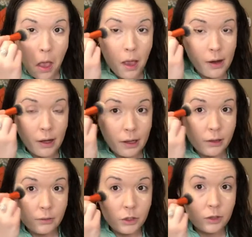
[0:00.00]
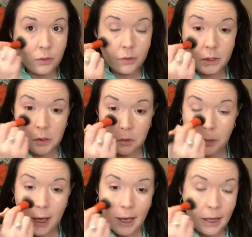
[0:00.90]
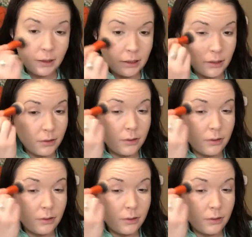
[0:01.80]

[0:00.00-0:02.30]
And I am just going to pat